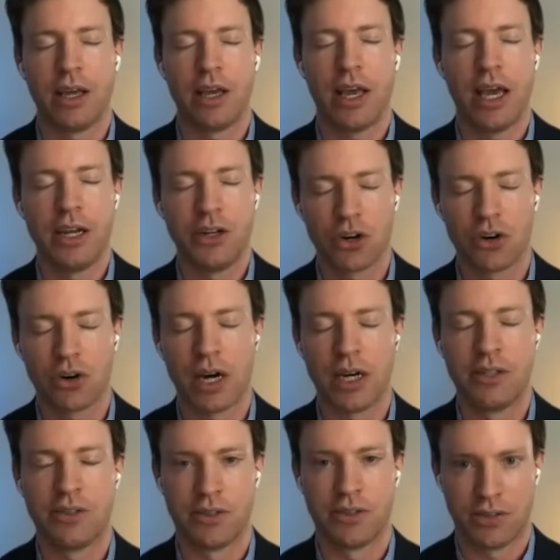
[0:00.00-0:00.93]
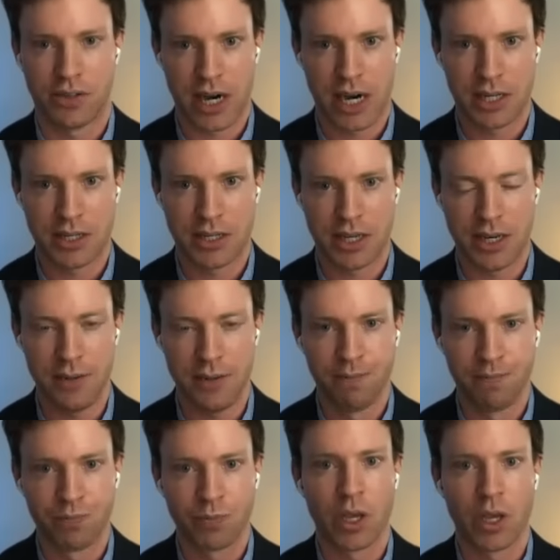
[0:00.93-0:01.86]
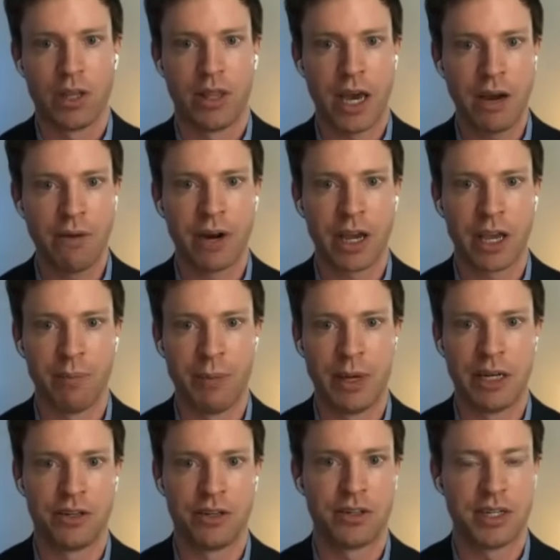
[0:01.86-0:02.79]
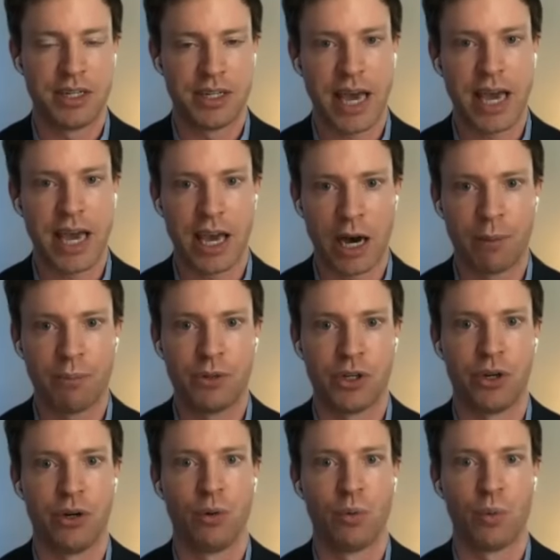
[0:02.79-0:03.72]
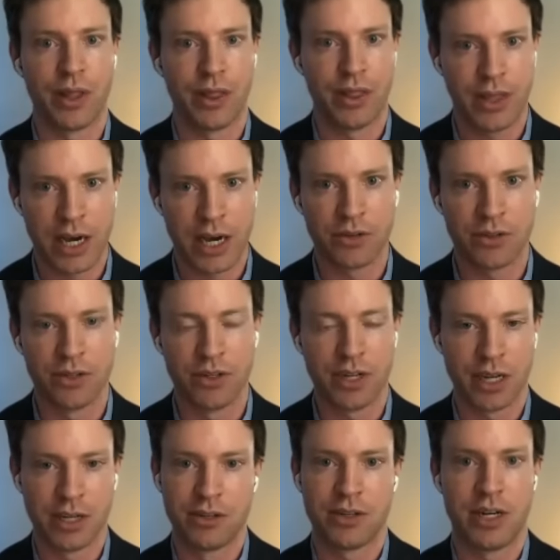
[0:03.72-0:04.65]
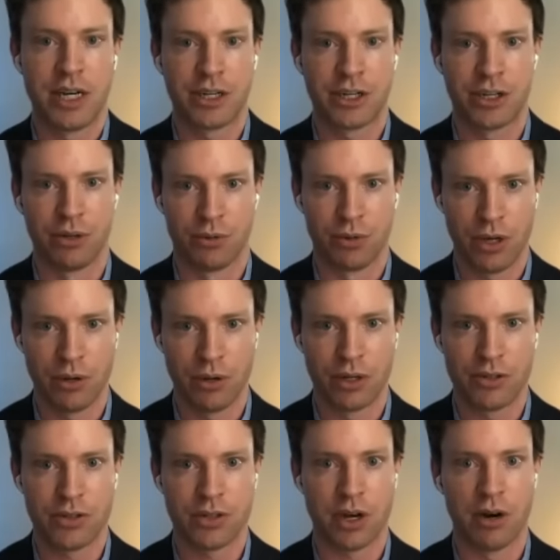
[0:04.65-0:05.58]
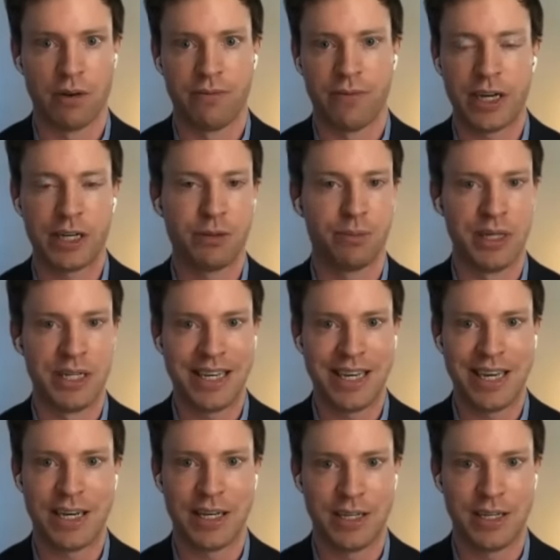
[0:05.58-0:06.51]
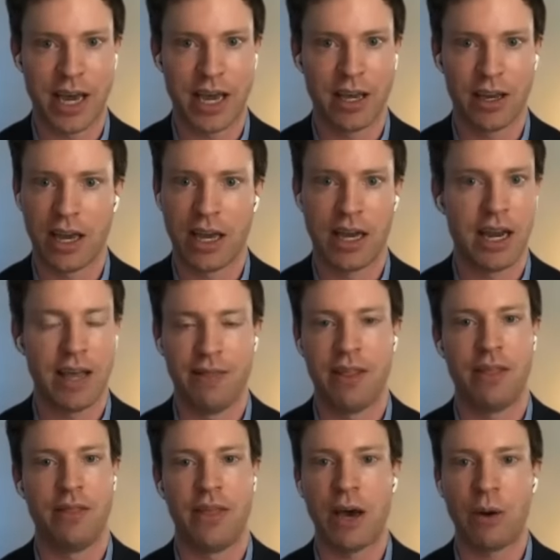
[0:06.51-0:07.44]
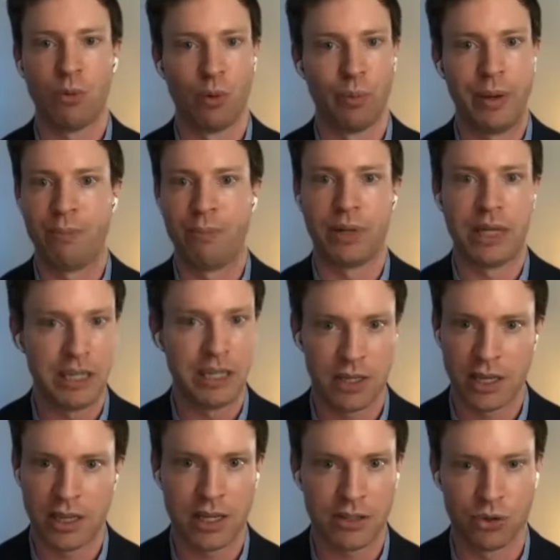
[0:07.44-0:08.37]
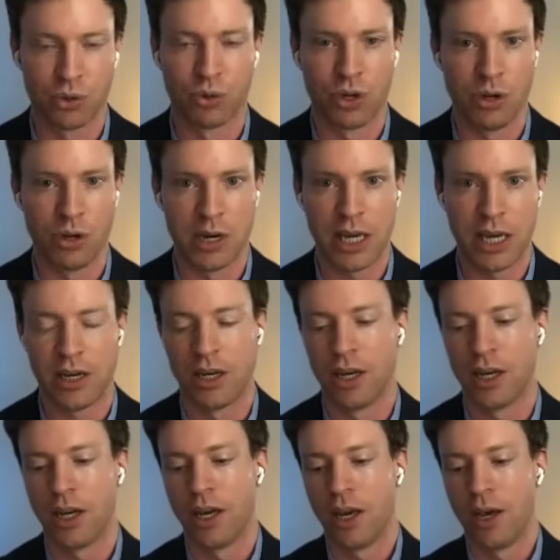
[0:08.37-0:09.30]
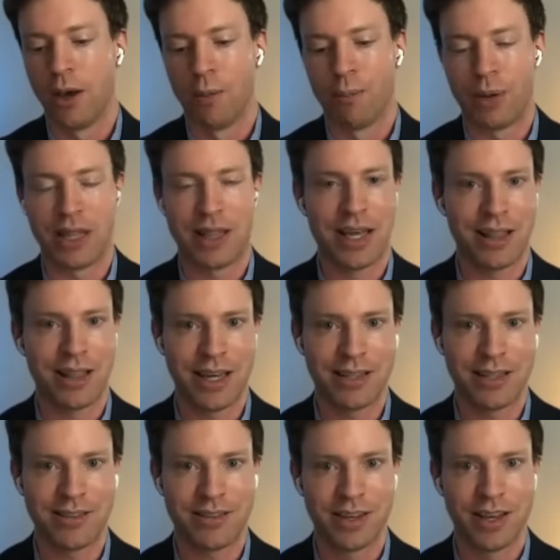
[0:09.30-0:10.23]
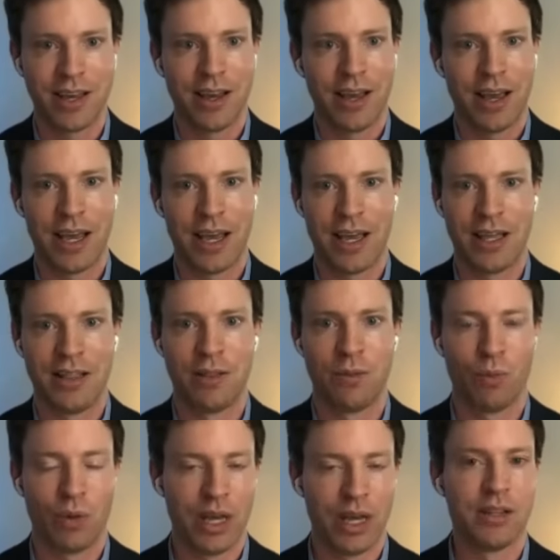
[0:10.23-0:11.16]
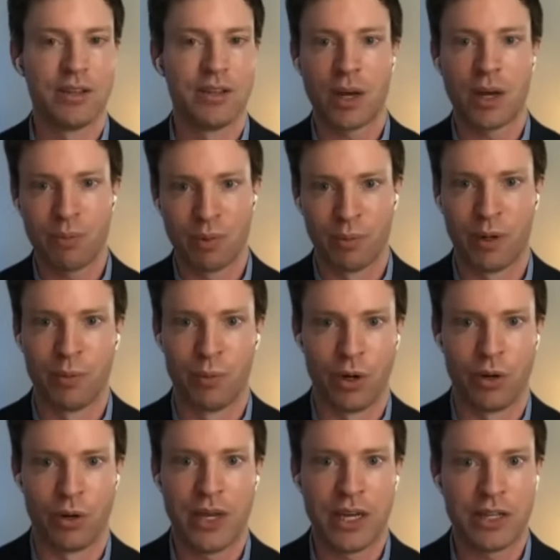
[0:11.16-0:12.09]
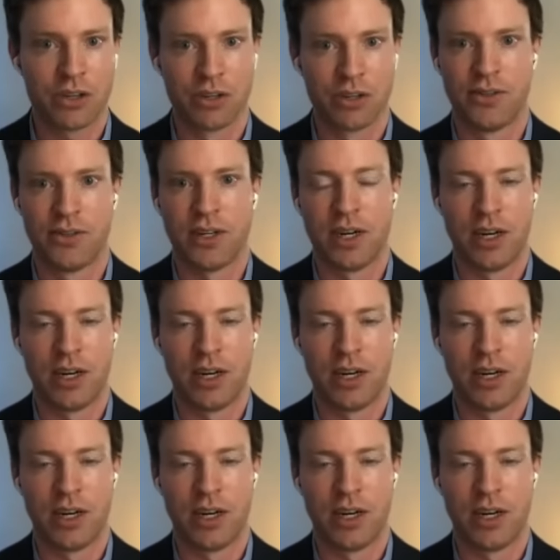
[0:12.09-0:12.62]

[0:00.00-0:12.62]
Endocrine Society, they recommend to take up to 1,000 international units of vitamin D a day, and that will be plenty. That's all you need. But that's in the supplement world, that's considered